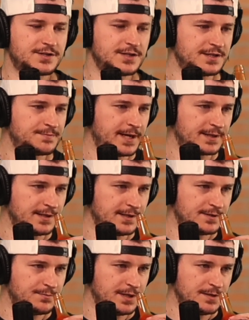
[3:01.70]
expecting it
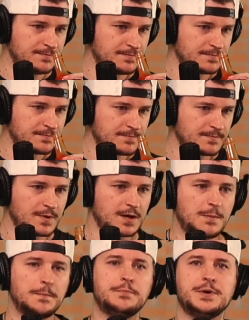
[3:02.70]
to be a
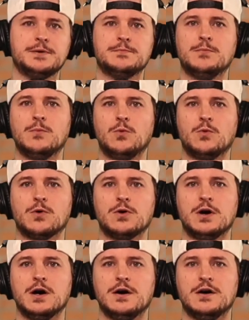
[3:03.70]
bit more
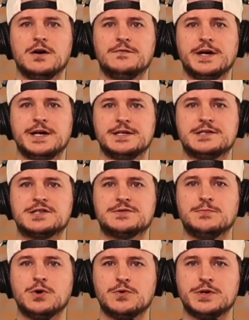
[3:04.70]
of a
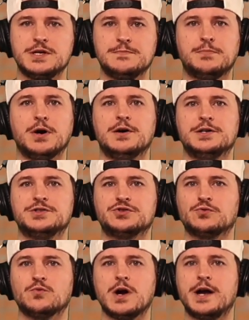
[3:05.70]
smoky punch
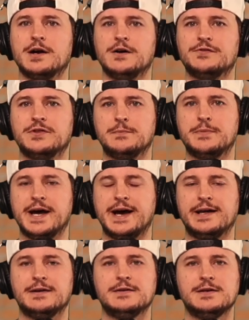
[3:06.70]
right off the
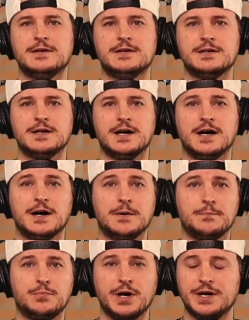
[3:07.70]
bat.
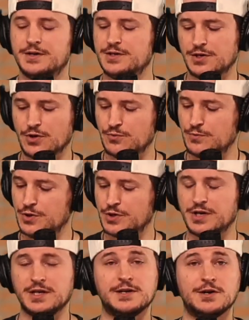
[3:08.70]
But, you're
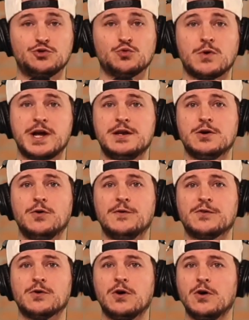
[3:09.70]
getting a great
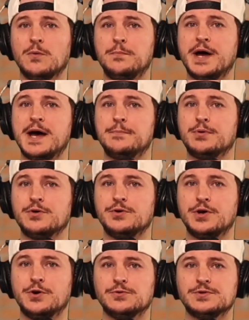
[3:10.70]
overall pepper
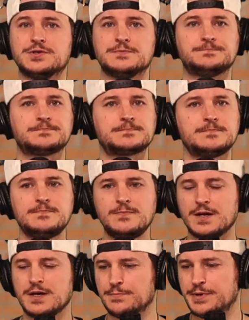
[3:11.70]
notes.
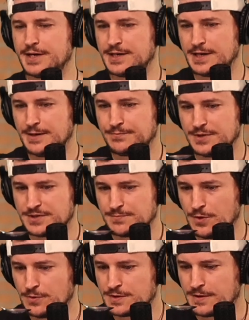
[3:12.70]
You're picking up the
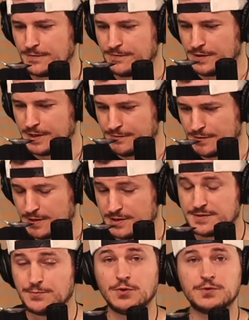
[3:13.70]
smoked flavor, or
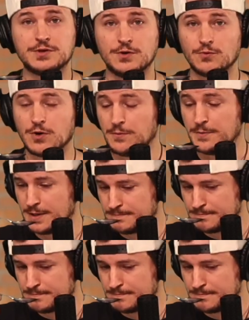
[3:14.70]
smoked aroma.